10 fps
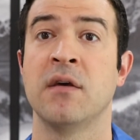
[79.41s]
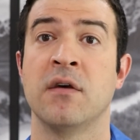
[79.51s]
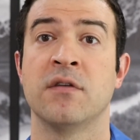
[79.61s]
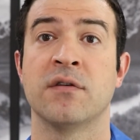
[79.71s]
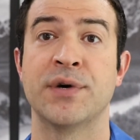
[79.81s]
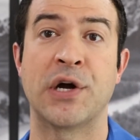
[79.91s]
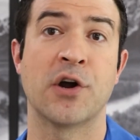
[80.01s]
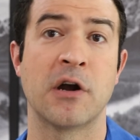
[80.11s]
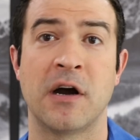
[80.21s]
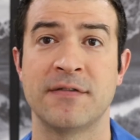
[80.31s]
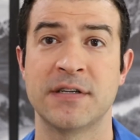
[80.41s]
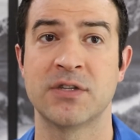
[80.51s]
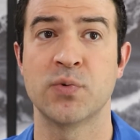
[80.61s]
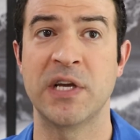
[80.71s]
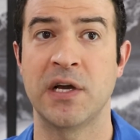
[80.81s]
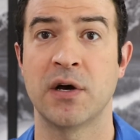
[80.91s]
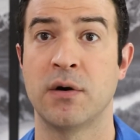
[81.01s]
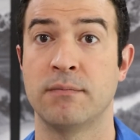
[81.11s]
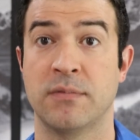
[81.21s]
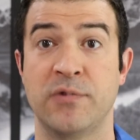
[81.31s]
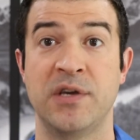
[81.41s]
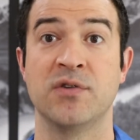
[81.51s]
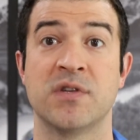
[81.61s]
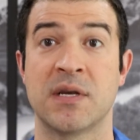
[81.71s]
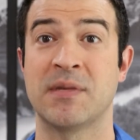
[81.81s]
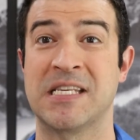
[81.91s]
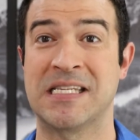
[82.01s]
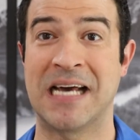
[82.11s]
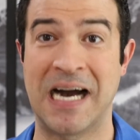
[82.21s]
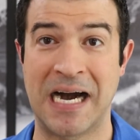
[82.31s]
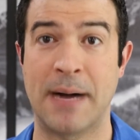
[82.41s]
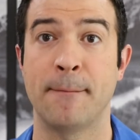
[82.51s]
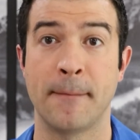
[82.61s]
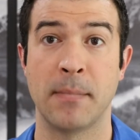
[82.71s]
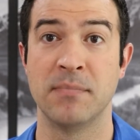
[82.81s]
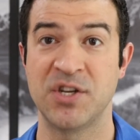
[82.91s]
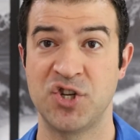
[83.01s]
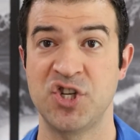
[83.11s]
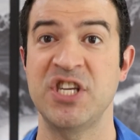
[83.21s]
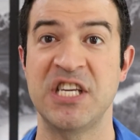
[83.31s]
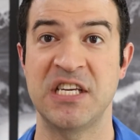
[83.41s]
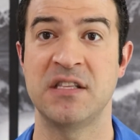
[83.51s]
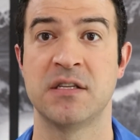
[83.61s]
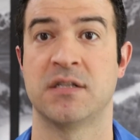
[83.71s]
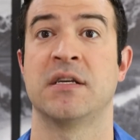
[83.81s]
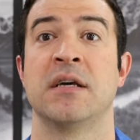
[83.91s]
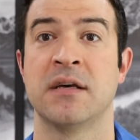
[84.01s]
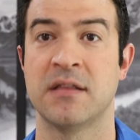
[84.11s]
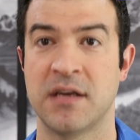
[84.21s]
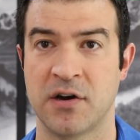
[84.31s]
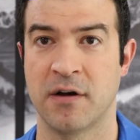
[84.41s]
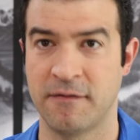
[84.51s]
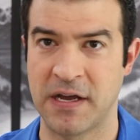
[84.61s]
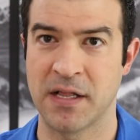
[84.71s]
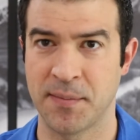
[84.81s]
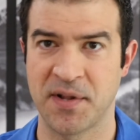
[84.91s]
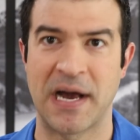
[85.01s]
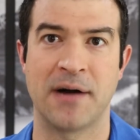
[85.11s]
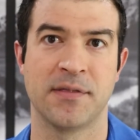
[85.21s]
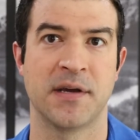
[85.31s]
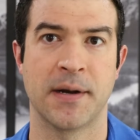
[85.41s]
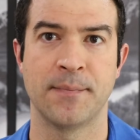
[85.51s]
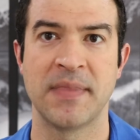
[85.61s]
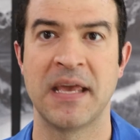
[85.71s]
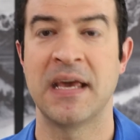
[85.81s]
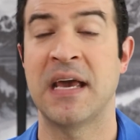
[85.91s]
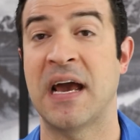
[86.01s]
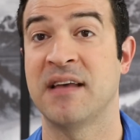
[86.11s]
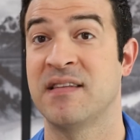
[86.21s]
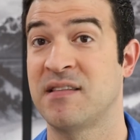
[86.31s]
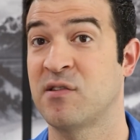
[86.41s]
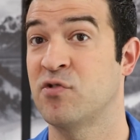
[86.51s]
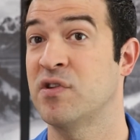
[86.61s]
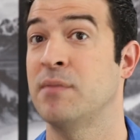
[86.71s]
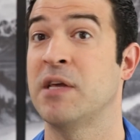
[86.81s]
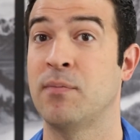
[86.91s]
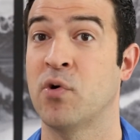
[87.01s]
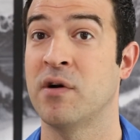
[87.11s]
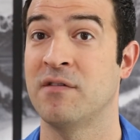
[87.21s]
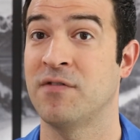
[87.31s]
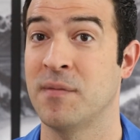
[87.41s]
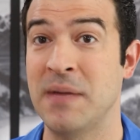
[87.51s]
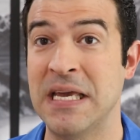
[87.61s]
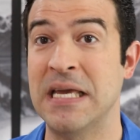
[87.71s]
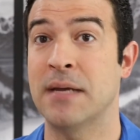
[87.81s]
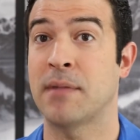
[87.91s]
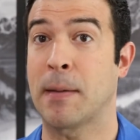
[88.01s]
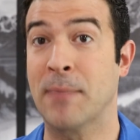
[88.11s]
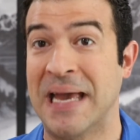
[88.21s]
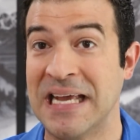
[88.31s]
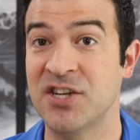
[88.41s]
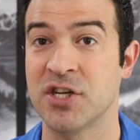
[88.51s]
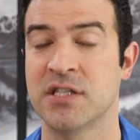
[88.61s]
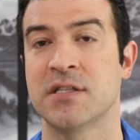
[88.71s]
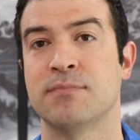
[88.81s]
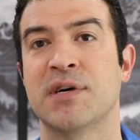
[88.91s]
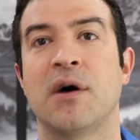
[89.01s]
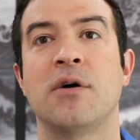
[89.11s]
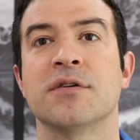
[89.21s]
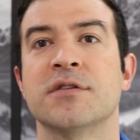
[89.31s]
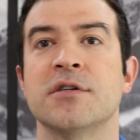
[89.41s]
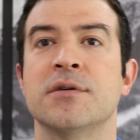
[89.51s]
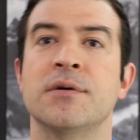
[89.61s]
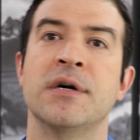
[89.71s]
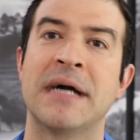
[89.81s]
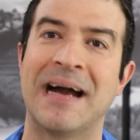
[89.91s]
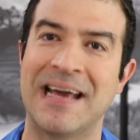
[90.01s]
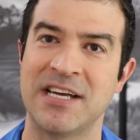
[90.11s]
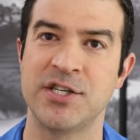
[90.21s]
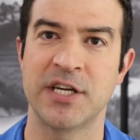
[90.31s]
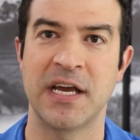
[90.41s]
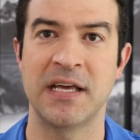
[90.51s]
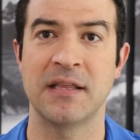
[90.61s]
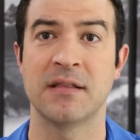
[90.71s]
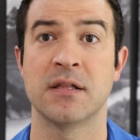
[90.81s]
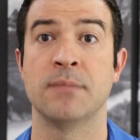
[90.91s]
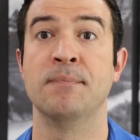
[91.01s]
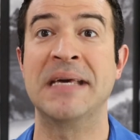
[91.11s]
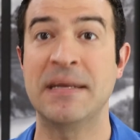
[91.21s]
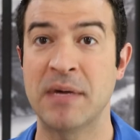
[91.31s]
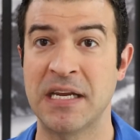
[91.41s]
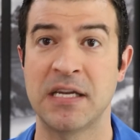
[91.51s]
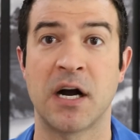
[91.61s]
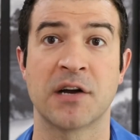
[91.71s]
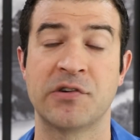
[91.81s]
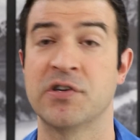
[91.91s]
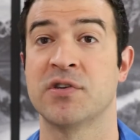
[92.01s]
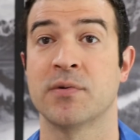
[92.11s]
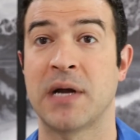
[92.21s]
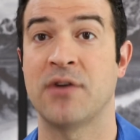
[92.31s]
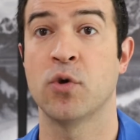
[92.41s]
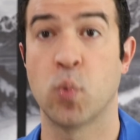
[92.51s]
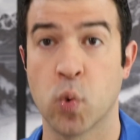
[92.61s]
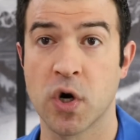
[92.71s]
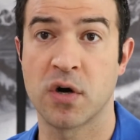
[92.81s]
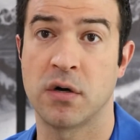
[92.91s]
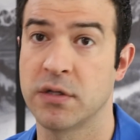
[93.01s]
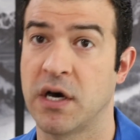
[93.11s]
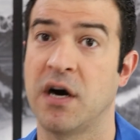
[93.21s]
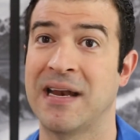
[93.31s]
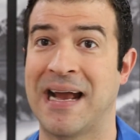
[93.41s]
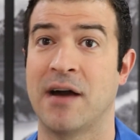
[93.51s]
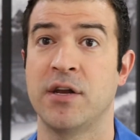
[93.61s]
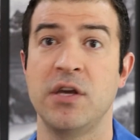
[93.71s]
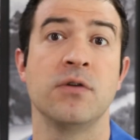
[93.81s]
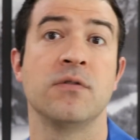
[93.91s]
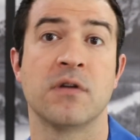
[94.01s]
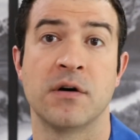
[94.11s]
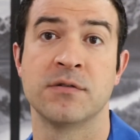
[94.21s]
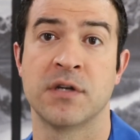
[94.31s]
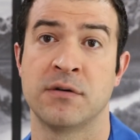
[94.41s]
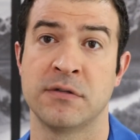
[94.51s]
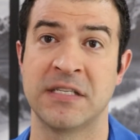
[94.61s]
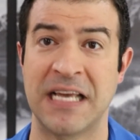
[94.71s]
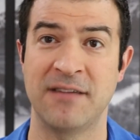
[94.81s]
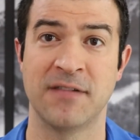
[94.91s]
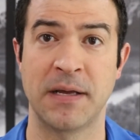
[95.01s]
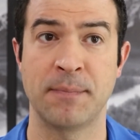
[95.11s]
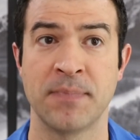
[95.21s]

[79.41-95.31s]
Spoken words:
So in our office we use some of the top machines that are available out there, as it's extremely important for me and my patients, but also I educate many doctors around the world on how to use ozone safely.